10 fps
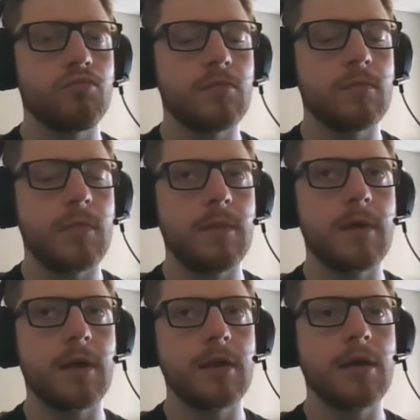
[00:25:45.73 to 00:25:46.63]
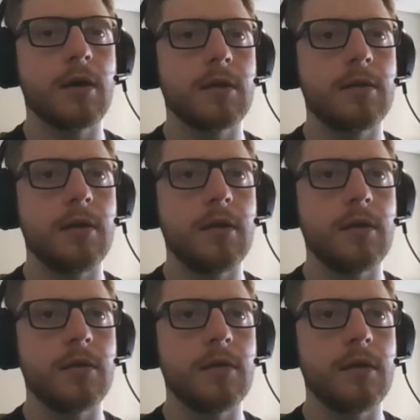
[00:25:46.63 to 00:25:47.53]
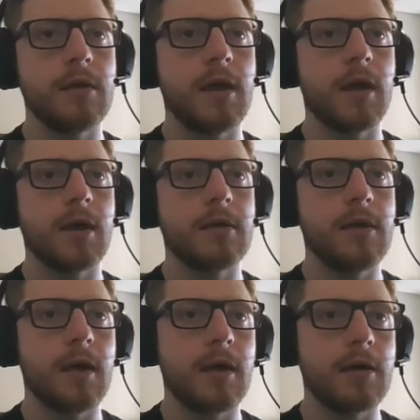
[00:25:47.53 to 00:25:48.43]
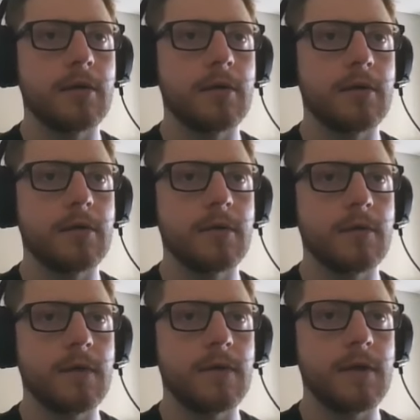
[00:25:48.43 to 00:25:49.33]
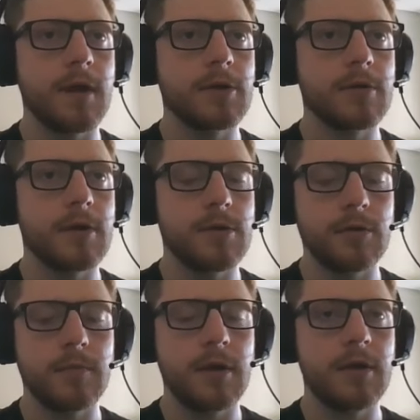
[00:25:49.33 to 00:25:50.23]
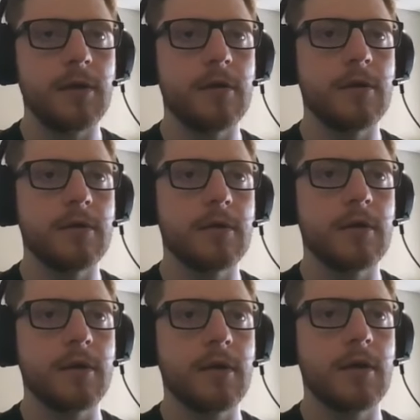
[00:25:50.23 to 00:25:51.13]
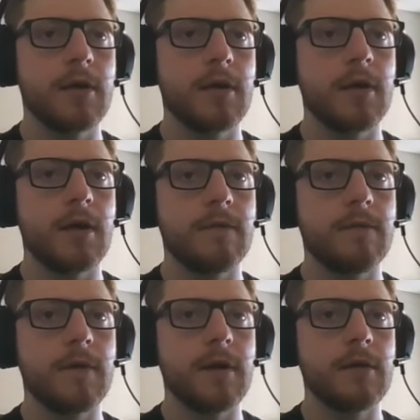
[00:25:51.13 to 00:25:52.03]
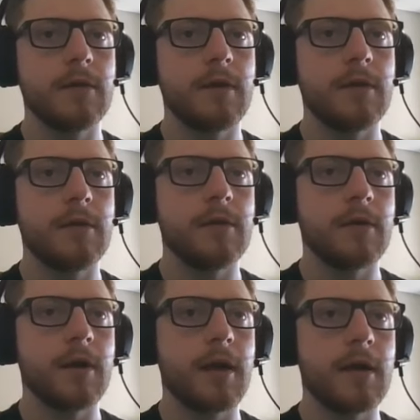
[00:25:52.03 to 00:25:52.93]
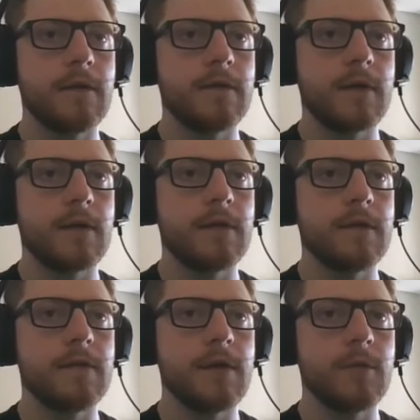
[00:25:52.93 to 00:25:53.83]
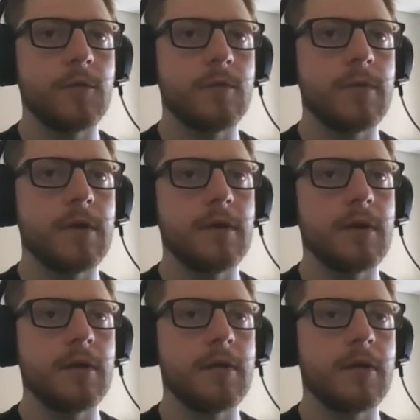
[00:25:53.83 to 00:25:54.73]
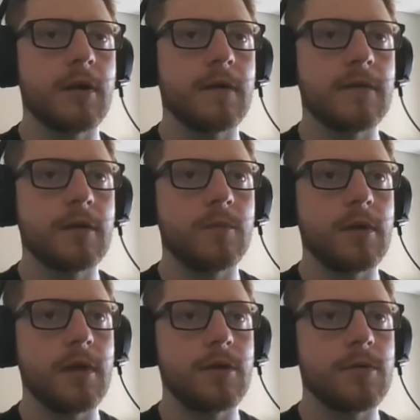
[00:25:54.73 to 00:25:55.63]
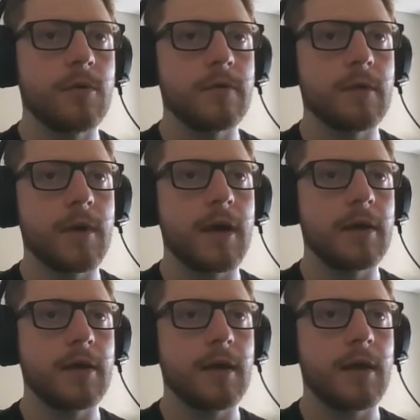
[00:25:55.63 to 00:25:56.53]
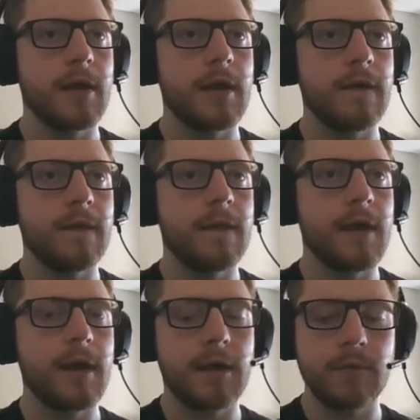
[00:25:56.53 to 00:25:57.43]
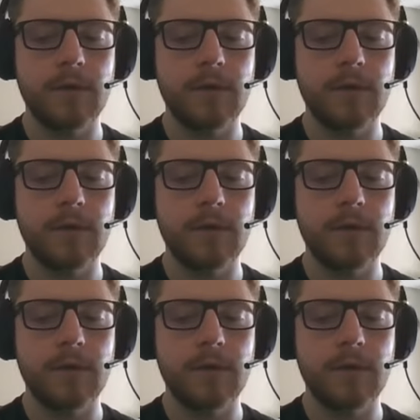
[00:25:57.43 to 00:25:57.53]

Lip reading: maybe I got the thing. Yeah. So this thing actually should be here at valid ATTRS, and this thing will be the ATTRS that we need to override. And then